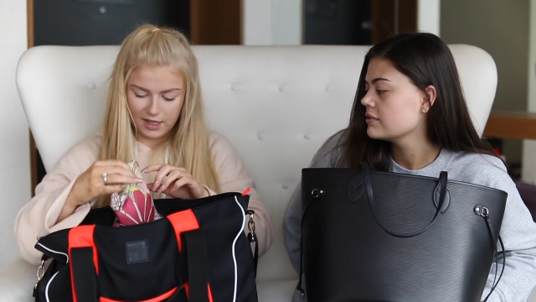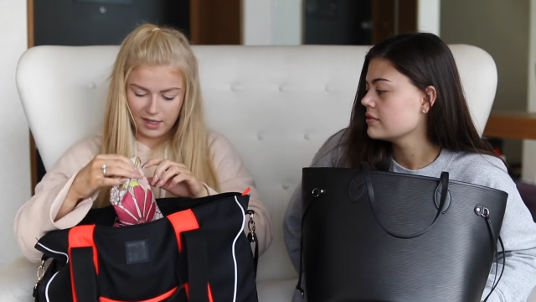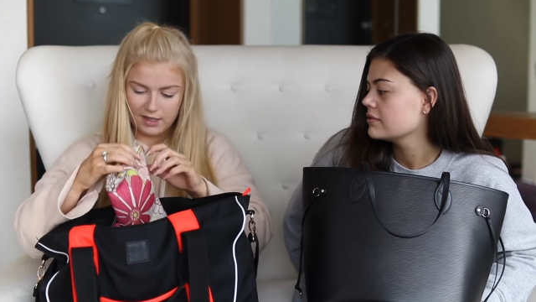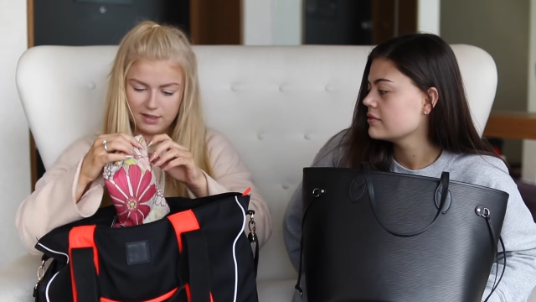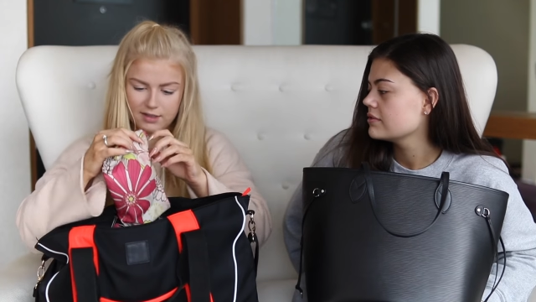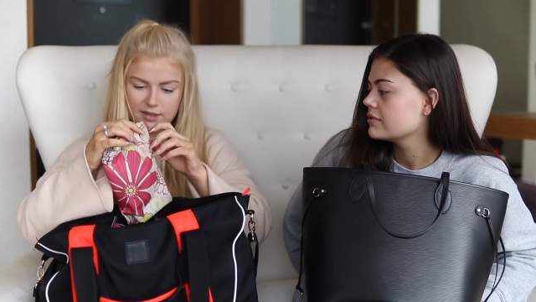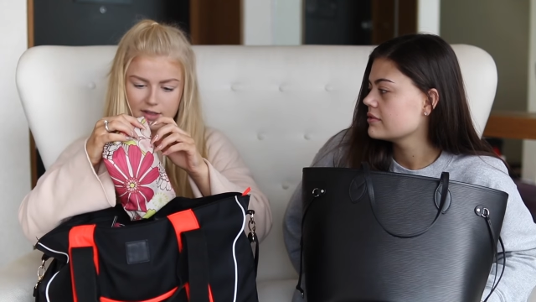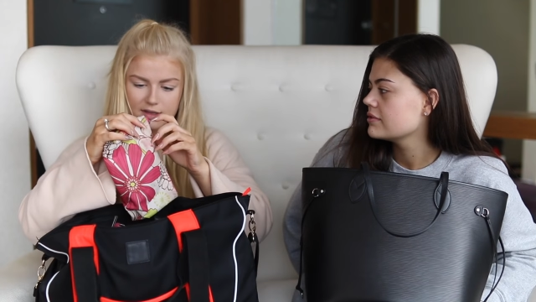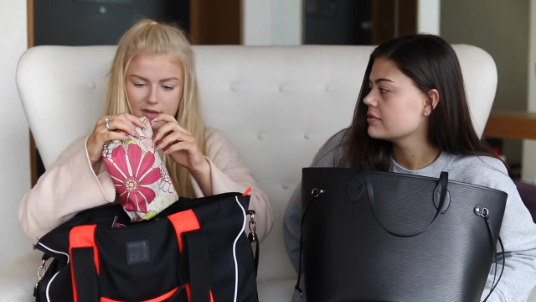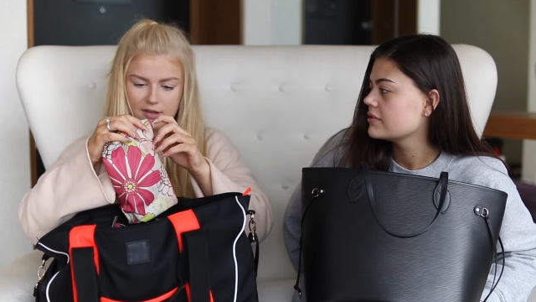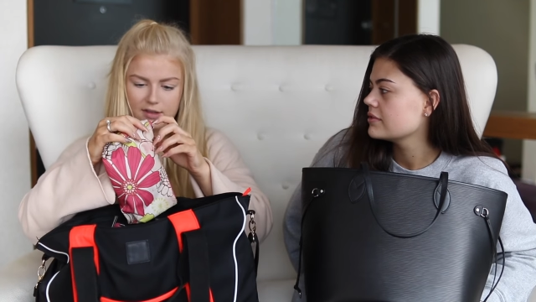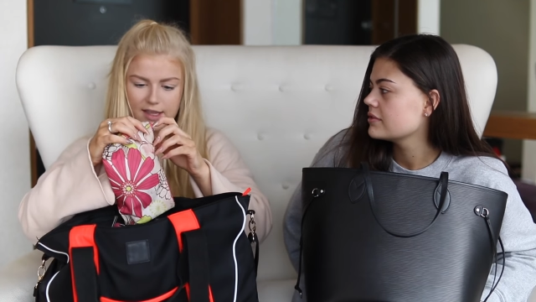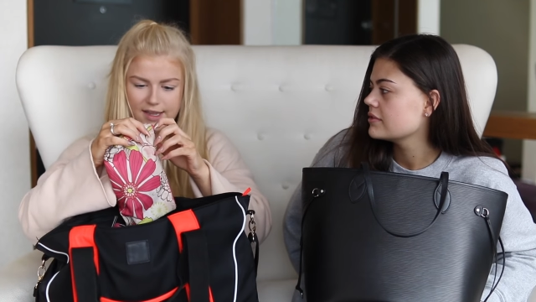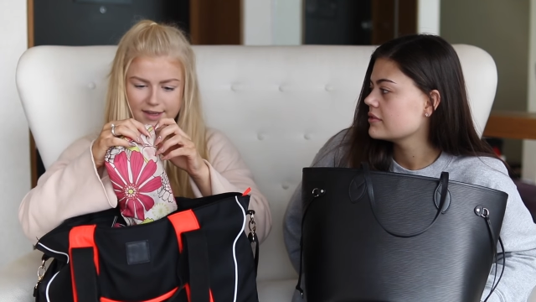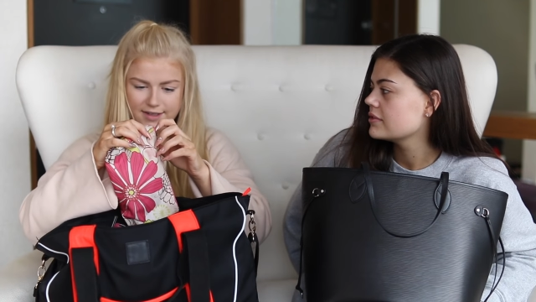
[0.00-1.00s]
Speaker 1: is
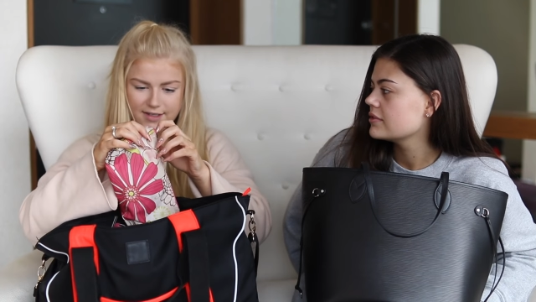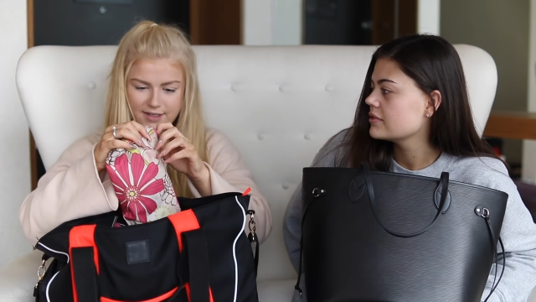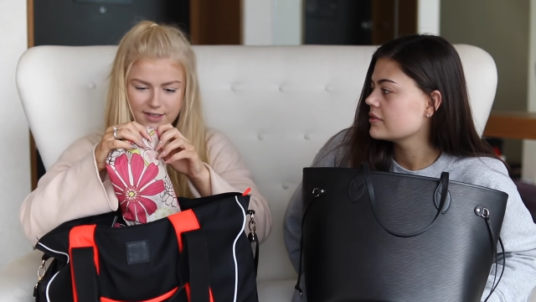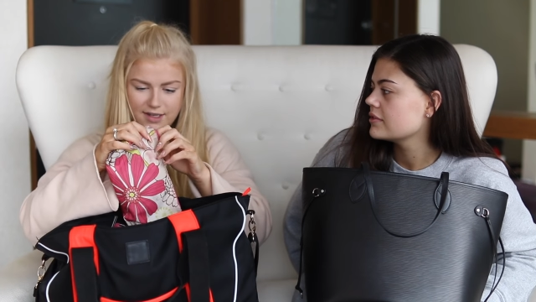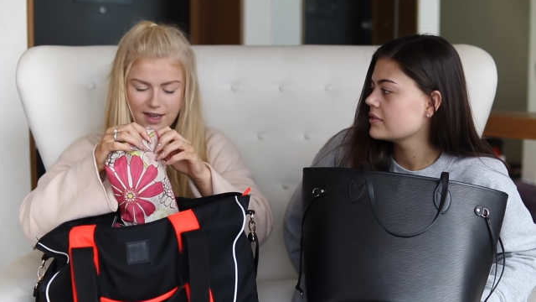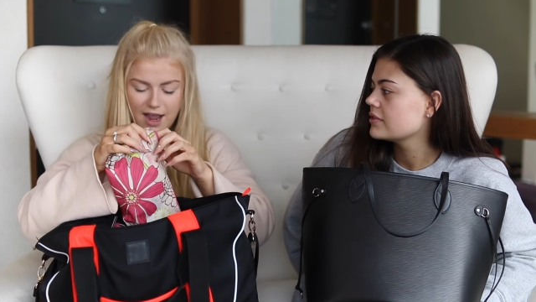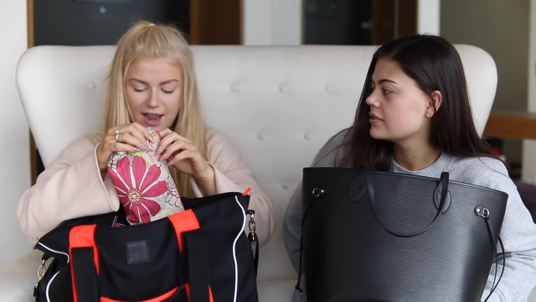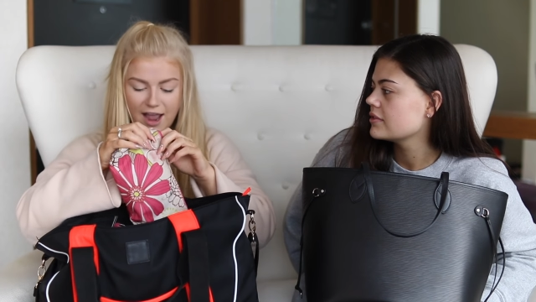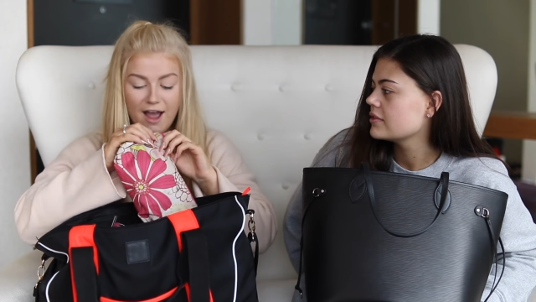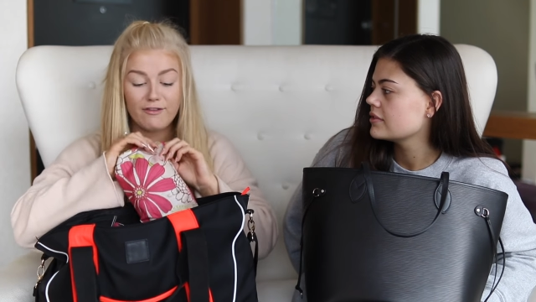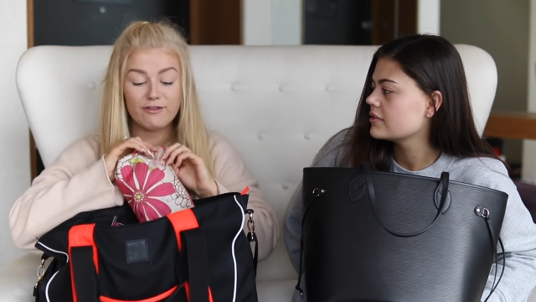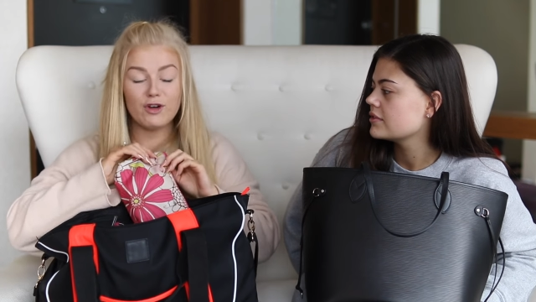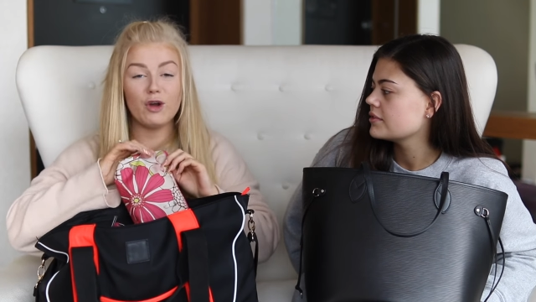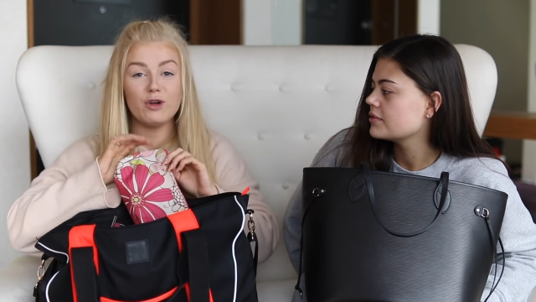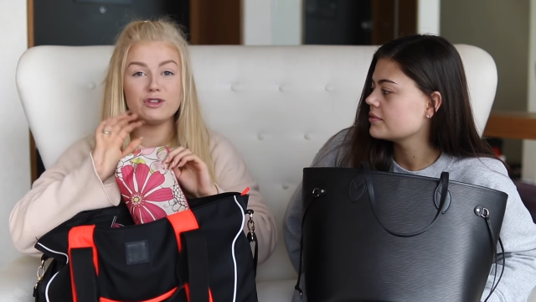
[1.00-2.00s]
this. I
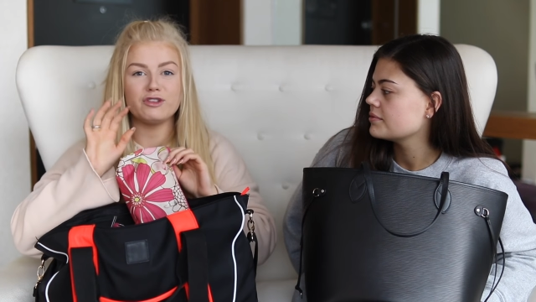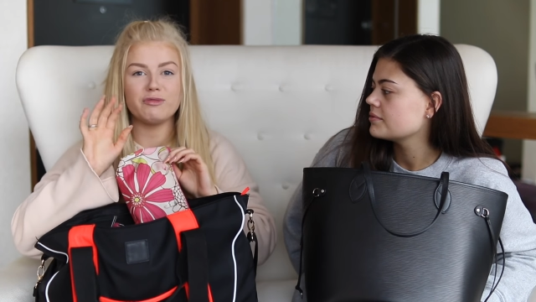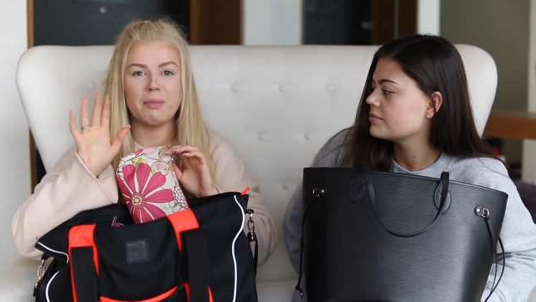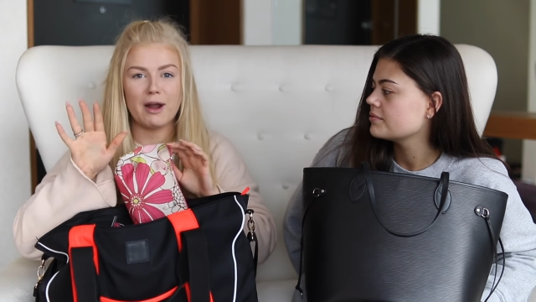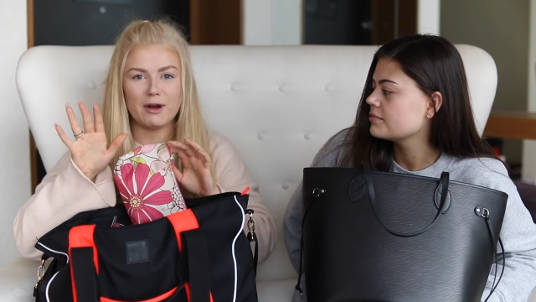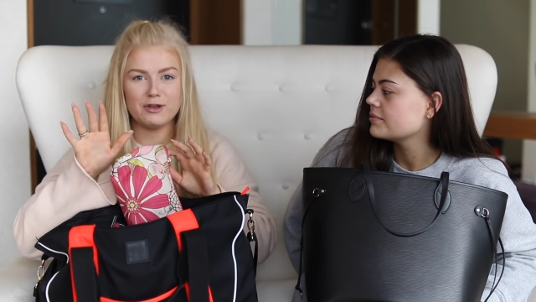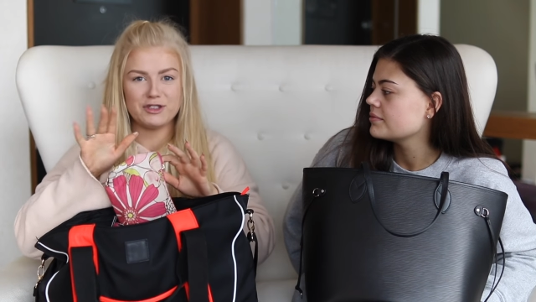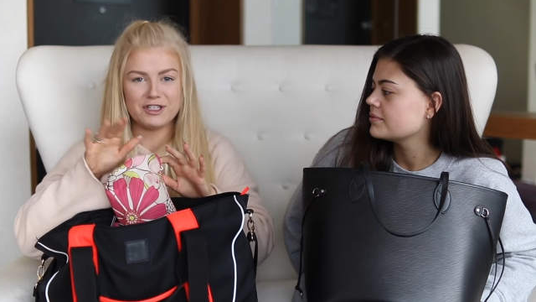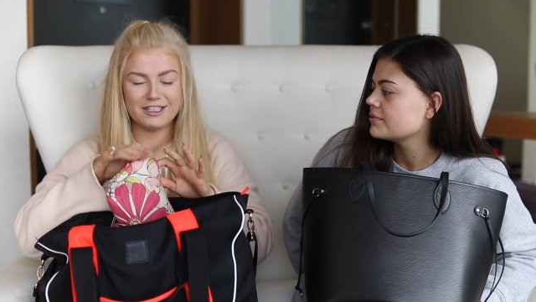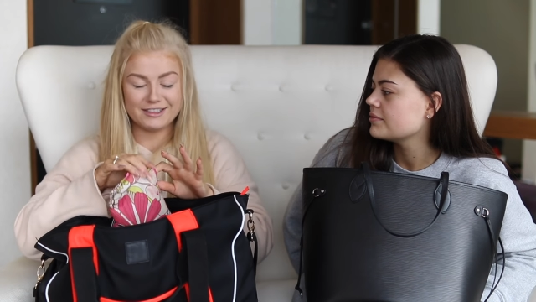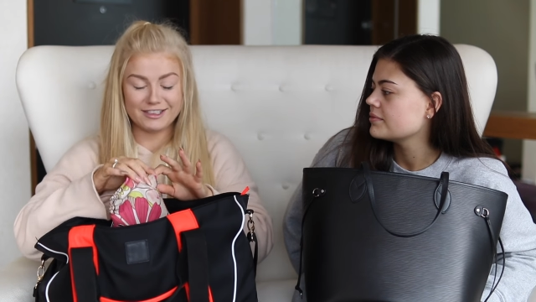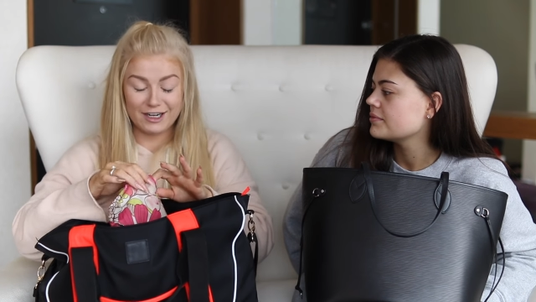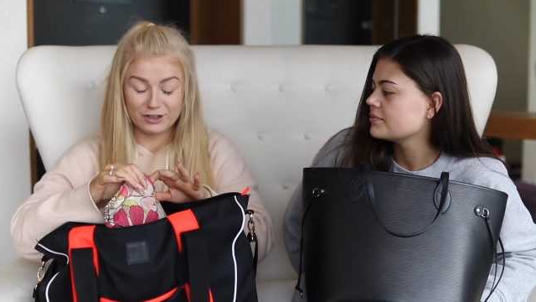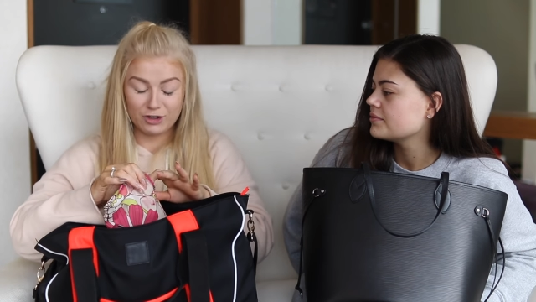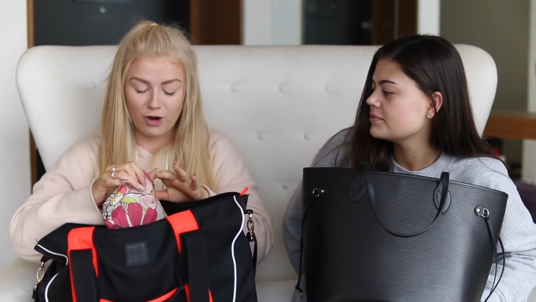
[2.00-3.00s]
have loads of
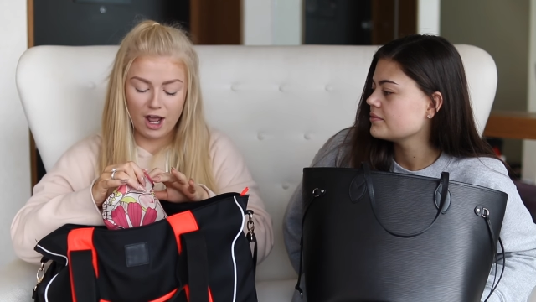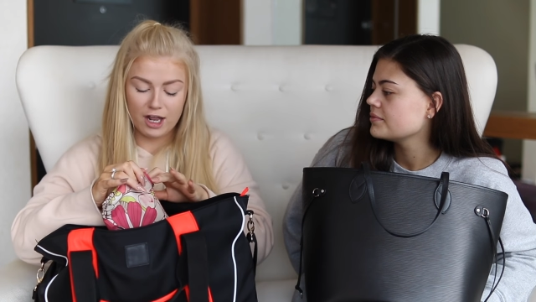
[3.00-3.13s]
pouches and I don't